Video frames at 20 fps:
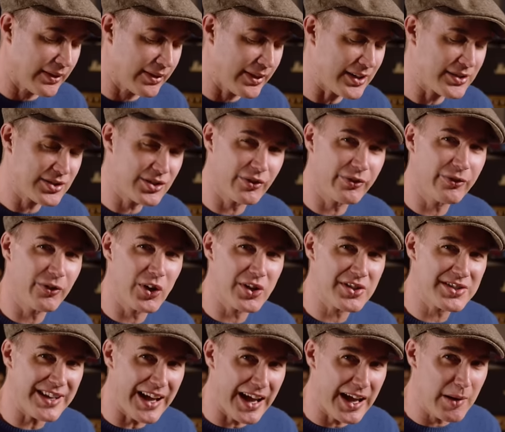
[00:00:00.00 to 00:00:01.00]
That's the
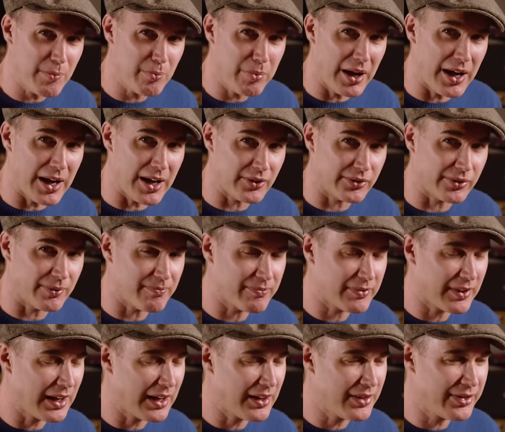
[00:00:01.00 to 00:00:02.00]
first 8 bars,
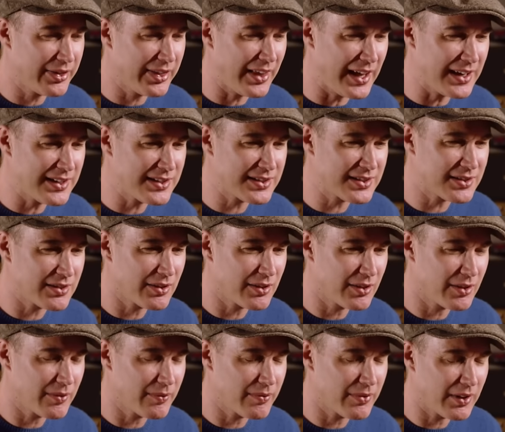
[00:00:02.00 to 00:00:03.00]
and that's
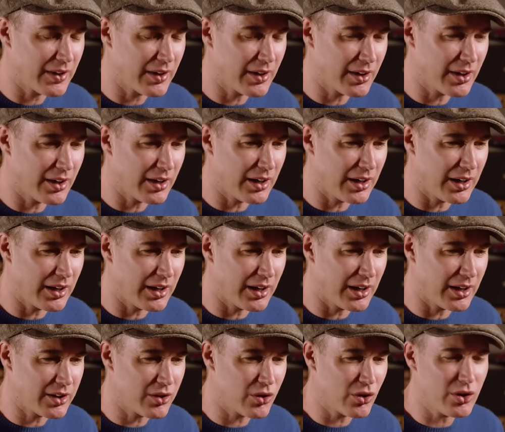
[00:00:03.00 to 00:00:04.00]

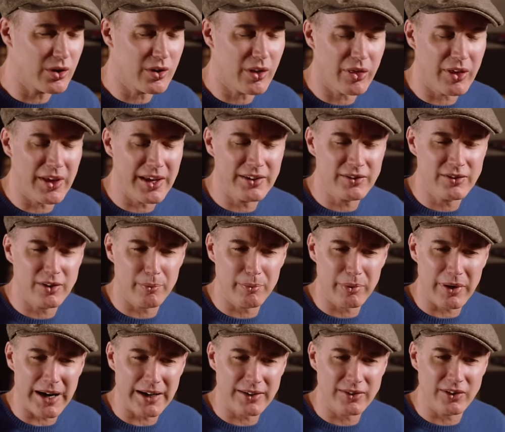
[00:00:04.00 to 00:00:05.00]
a good thing to
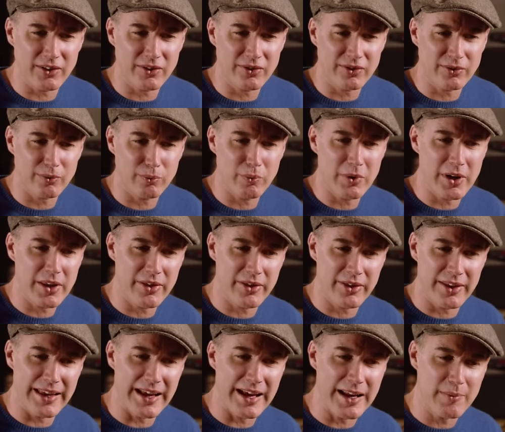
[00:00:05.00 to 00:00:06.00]
practice
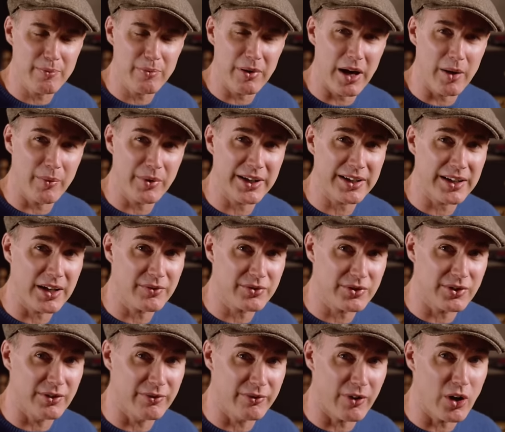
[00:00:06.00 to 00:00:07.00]
with the end part when it
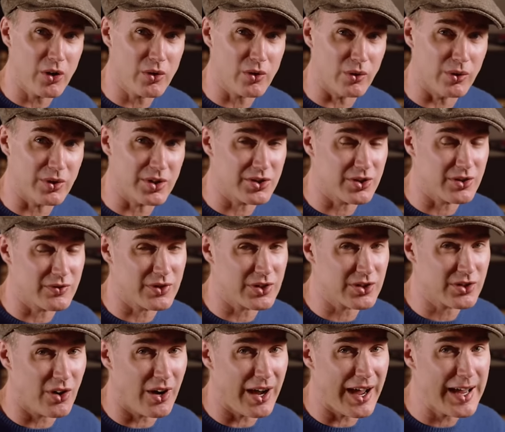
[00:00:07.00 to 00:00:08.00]
comes to the vocal, because you've
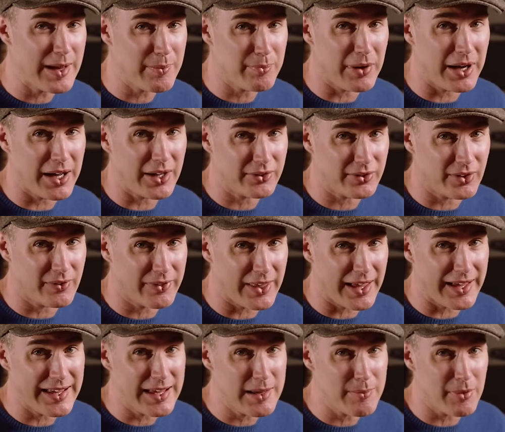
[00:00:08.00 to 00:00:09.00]
just got 8 bars of
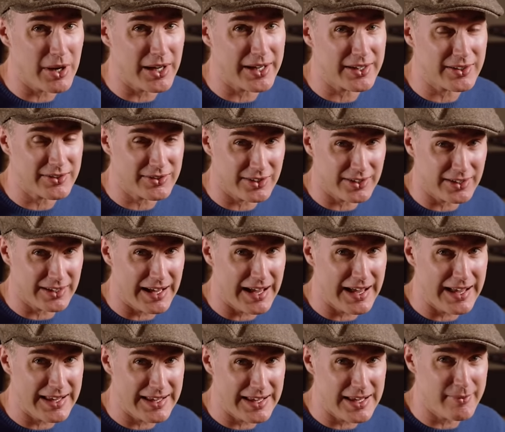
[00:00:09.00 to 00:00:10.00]
that E minor to
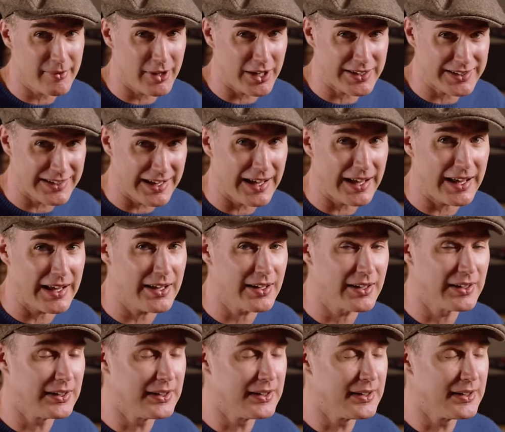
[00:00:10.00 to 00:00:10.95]
A, E minor to A,